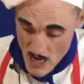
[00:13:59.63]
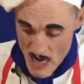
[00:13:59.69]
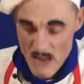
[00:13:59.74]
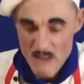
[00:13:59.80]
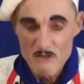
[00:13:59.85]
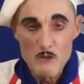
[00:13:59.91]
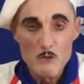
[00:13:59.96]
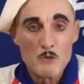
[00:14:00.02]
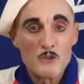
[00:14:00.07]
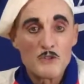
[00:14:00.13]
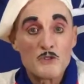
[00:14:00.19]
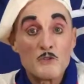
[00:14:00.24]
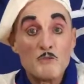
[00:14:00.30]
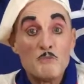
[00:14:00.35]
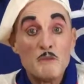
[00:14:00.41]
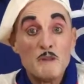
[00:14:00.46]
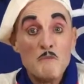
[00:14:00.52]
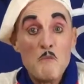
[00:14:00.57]
If you want to
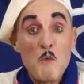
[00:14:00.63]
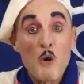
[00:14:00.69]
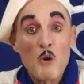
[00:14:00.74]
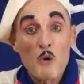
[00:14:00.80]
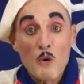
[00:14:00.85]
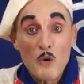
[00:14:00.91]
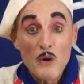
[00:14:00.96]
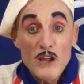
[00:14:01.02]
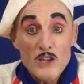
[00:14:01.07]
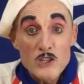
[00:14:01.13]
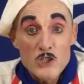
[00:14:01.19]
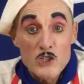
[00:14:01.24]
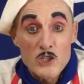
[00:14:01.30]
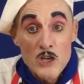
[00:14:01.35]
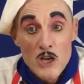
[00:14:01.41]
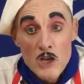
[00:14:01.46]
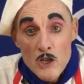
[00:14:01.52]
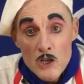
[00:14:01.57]
be more
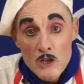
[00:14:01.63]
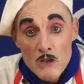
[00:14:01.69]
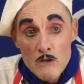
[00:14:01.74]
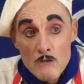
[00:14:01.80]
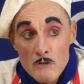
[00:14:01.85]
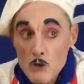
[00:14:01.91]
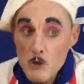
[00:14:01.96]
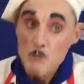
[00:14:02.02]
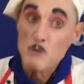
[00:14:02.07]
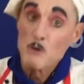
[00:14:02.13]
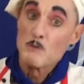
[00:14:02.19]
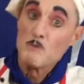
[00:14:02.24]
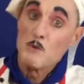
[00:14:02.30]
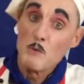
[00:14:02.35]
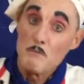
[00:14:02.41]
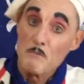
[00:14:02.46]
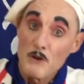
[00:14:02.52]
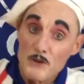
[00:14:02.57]
rich, you put
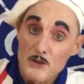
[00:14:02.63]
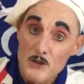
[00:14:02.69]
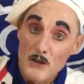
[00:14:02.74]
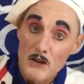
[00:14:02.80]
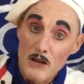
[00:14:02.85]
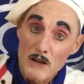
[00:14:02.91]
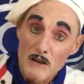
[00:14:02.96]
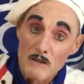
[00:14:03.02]
more butter.